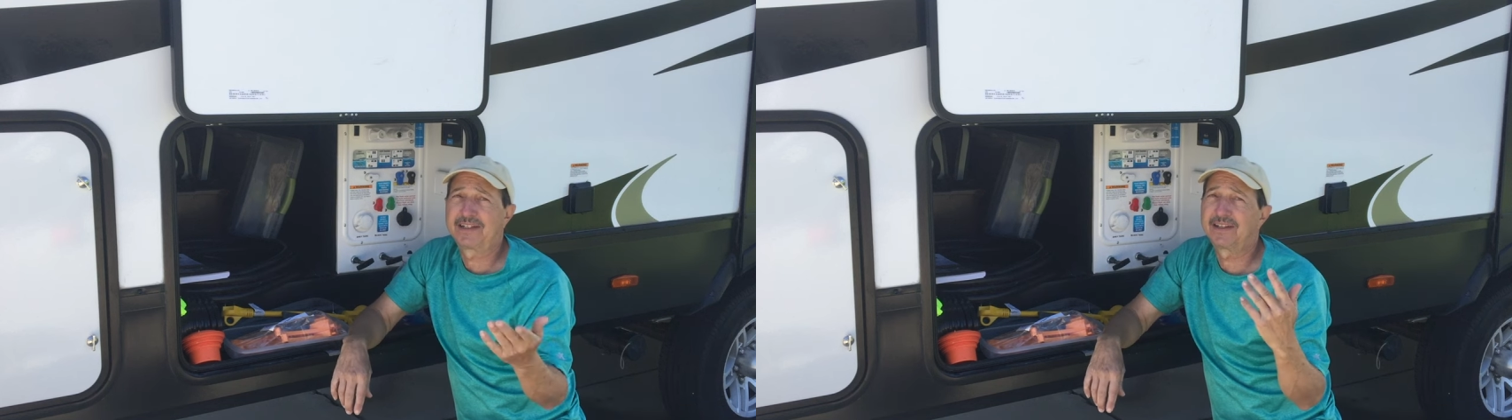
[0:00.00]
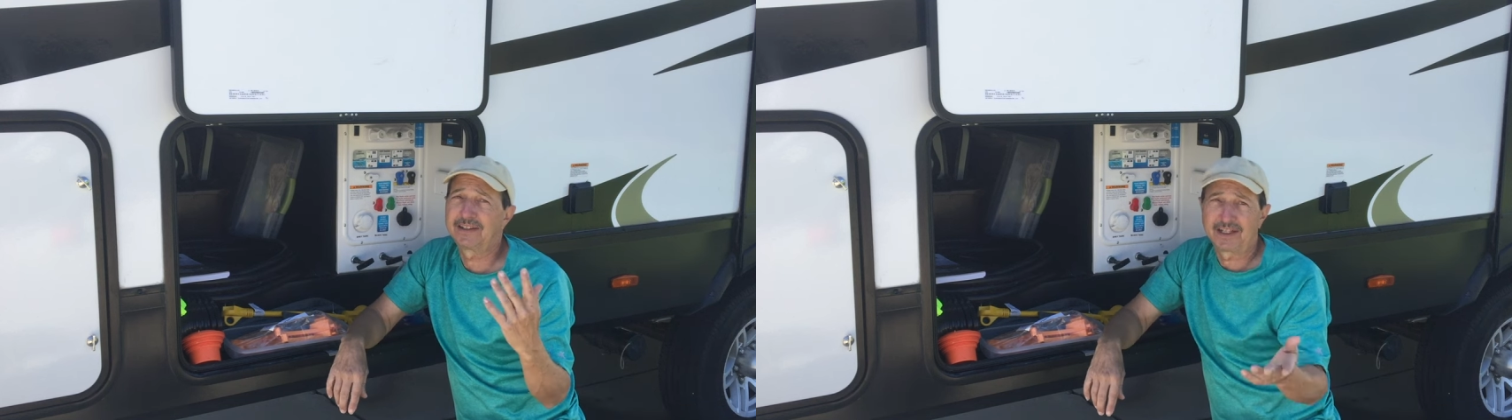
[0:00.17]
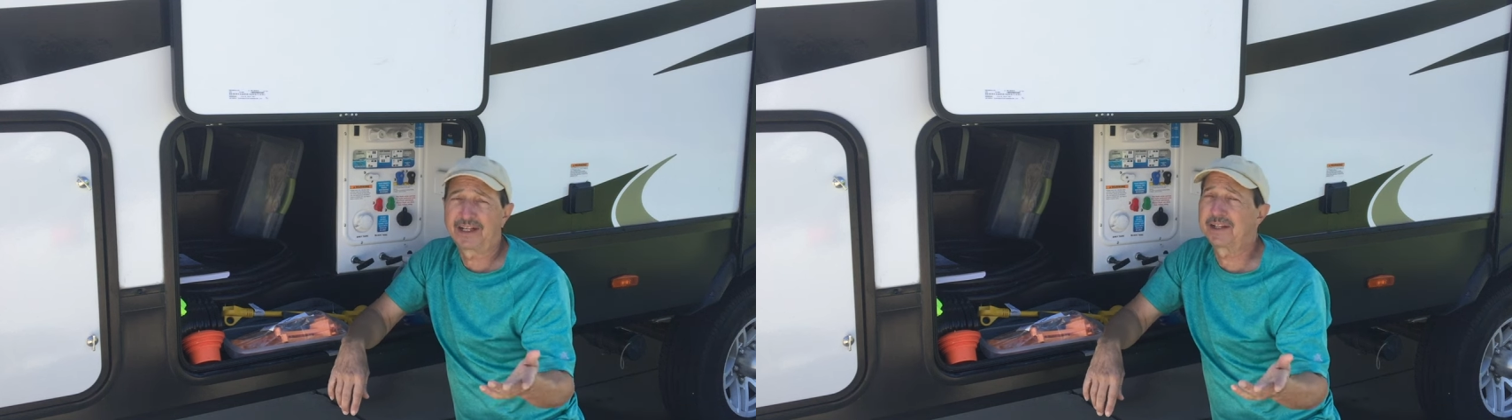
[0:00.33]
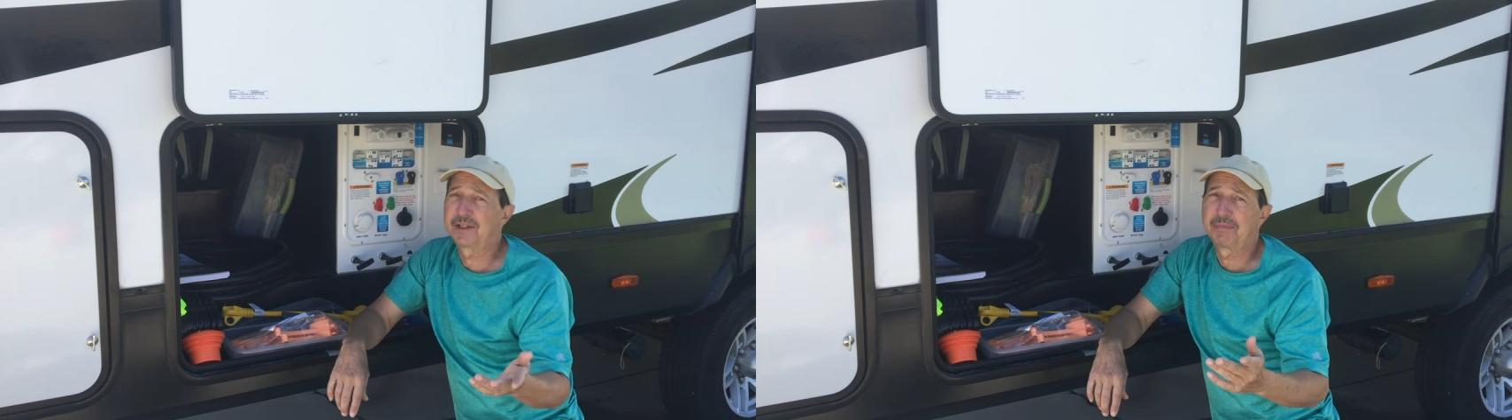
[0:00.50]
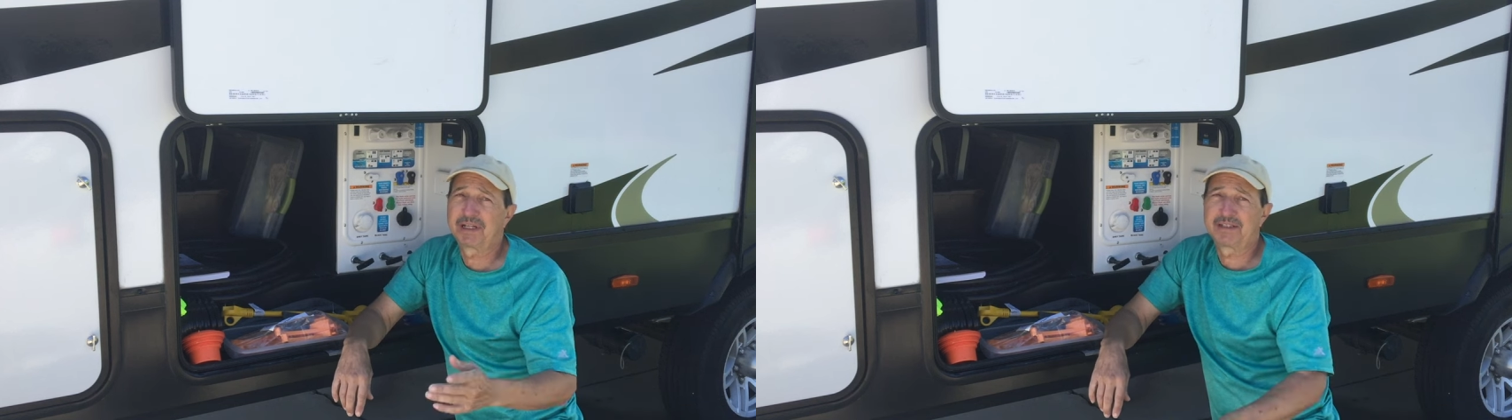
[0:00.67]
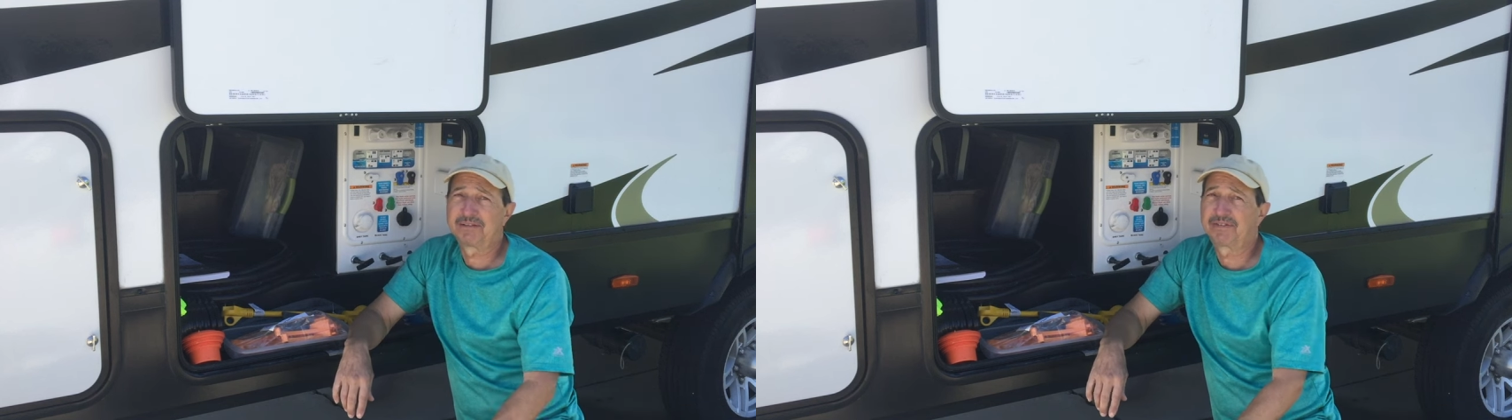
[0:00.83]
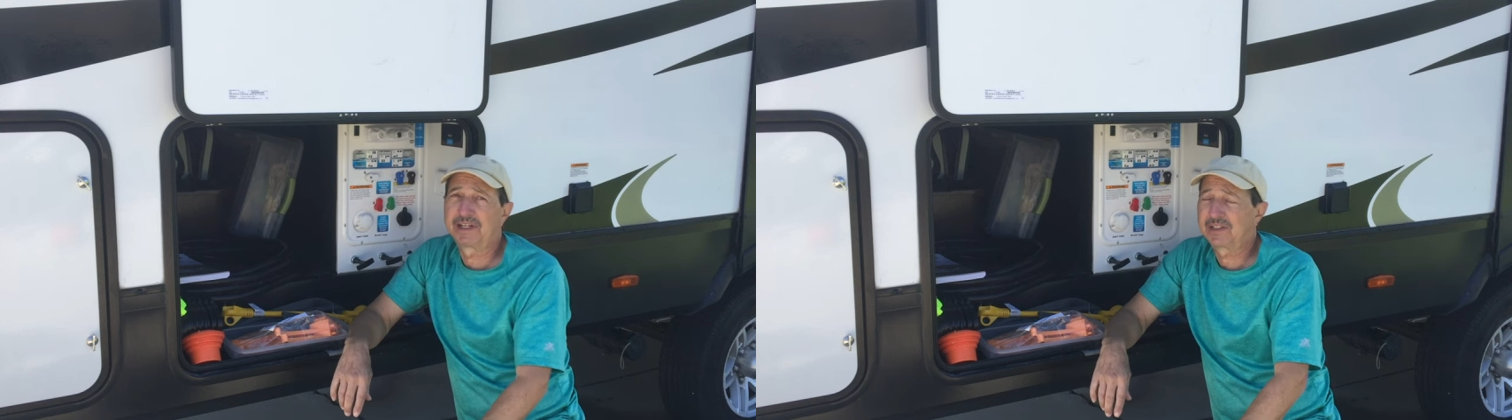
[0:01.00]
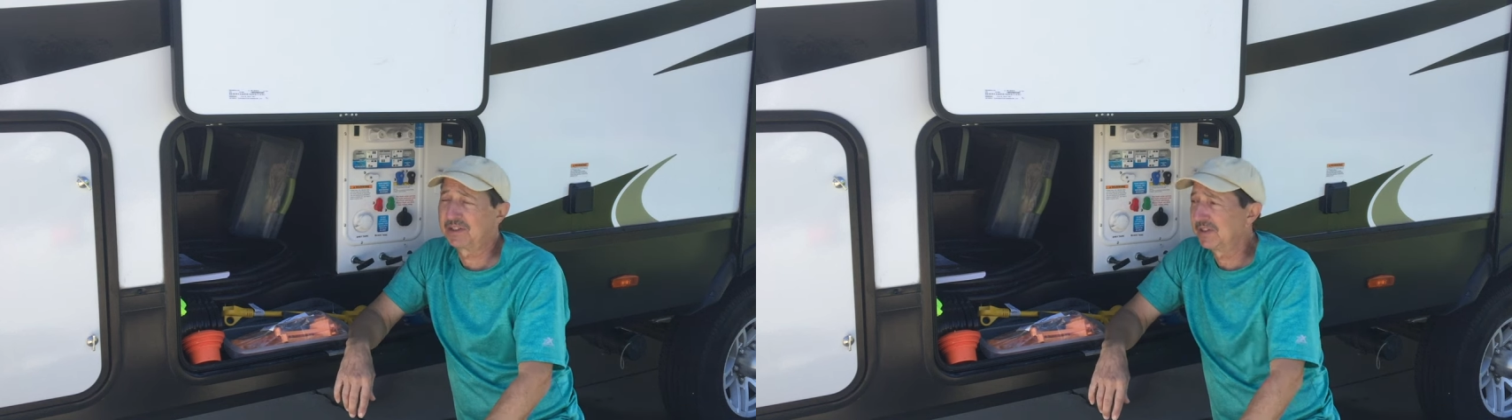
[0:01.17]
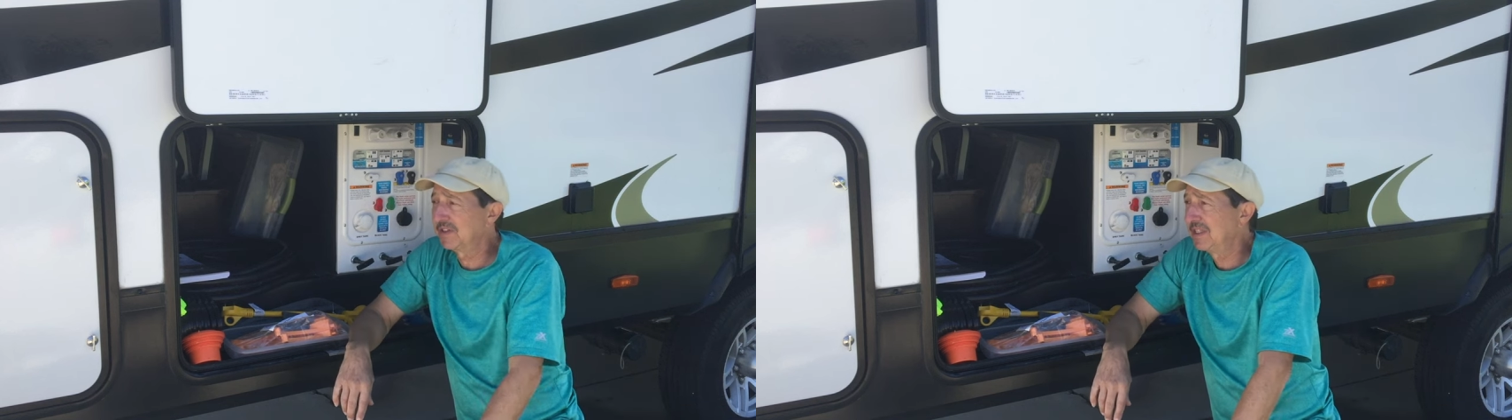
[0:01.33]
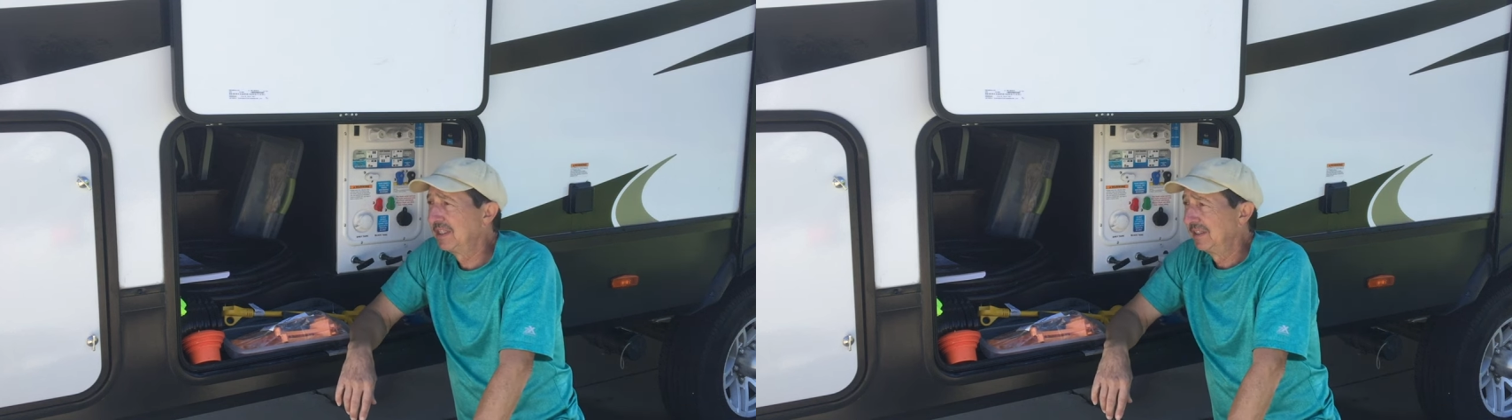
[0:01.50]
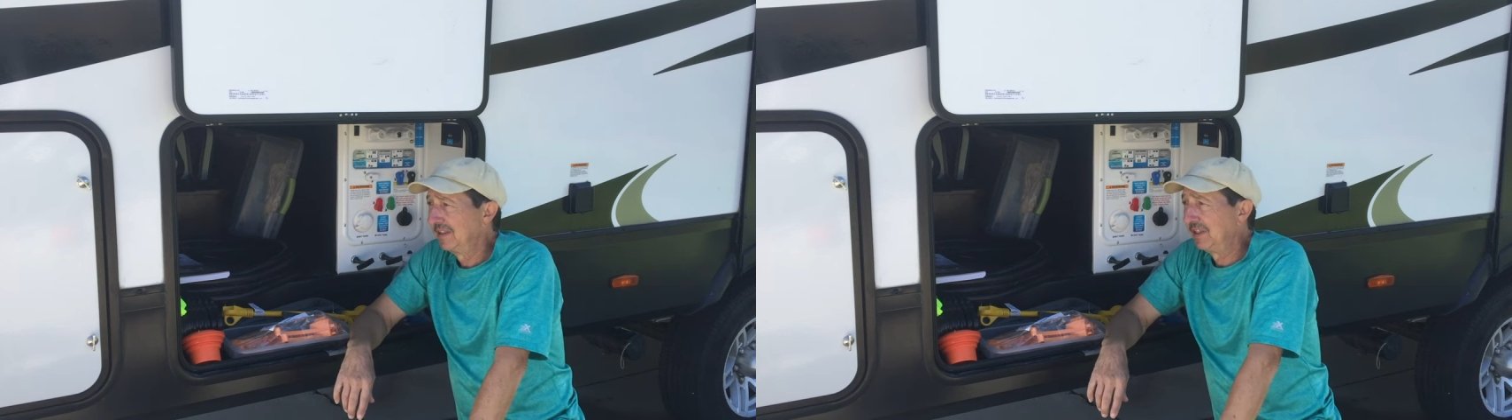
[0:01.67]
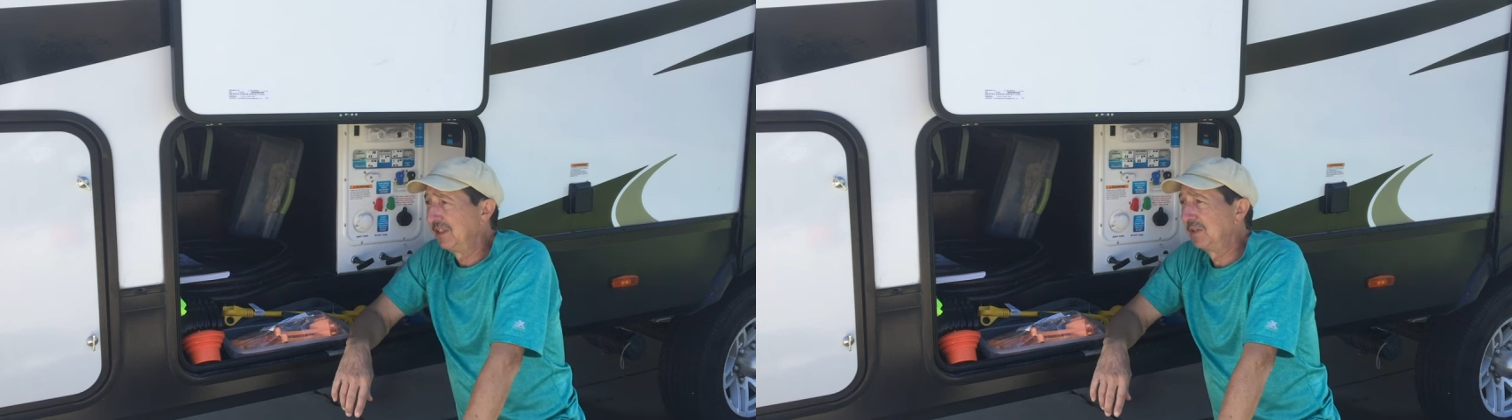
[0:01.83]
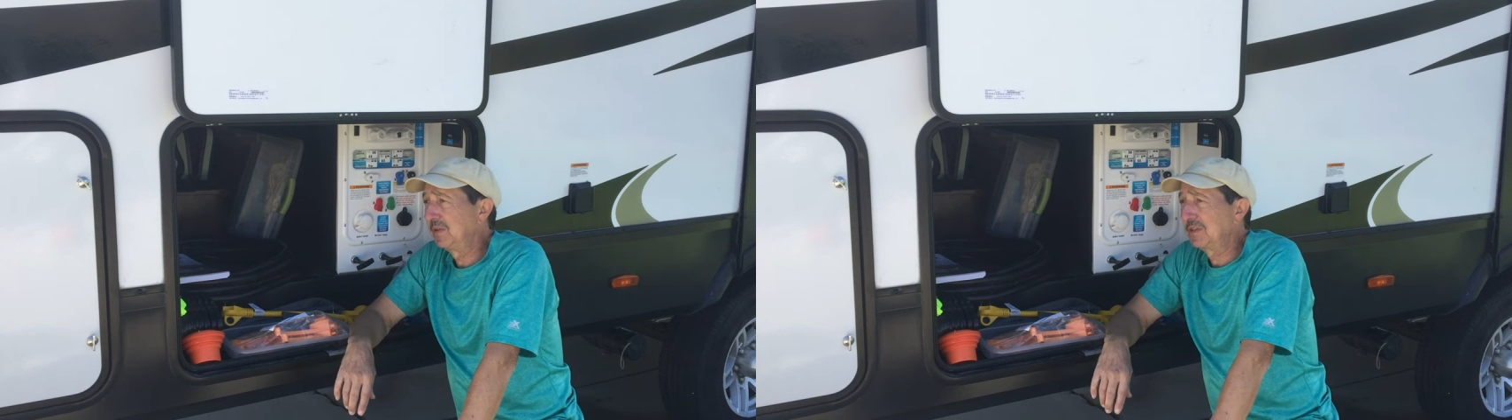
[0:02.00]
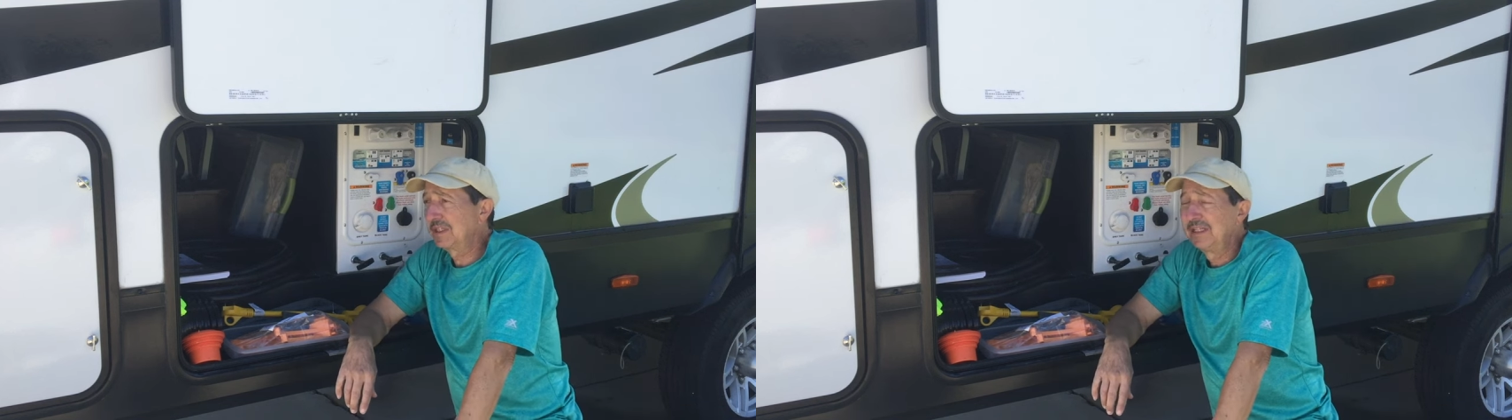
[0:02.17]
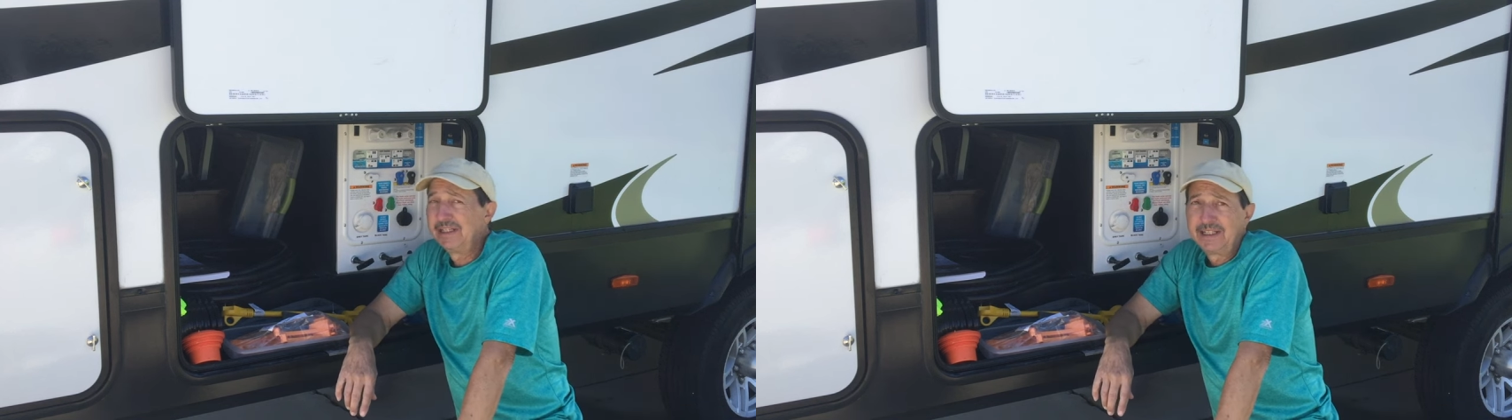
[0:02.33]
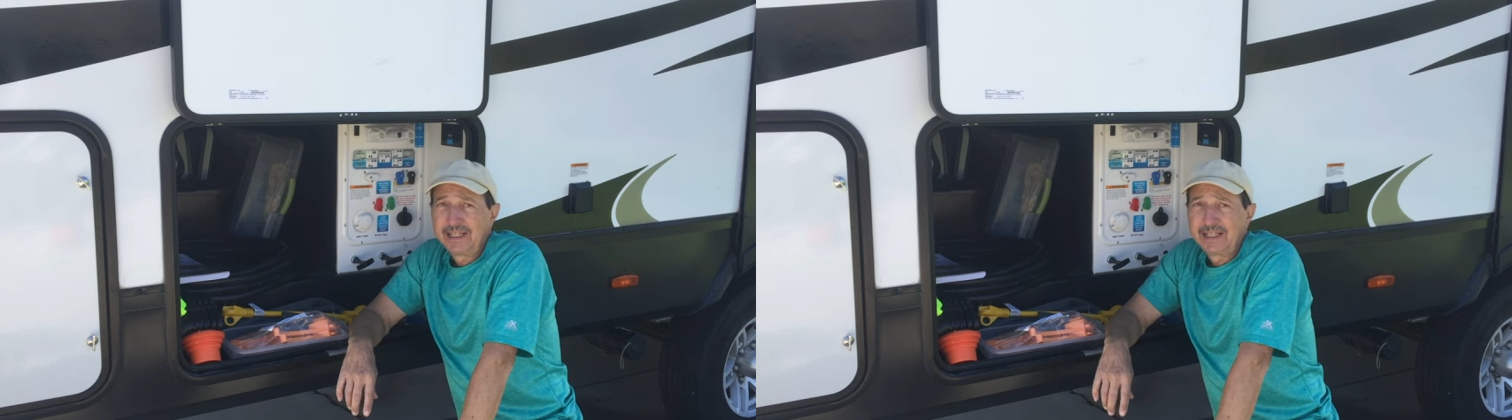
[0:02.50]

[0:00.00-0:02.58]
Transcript: a lot of the manufacturers used,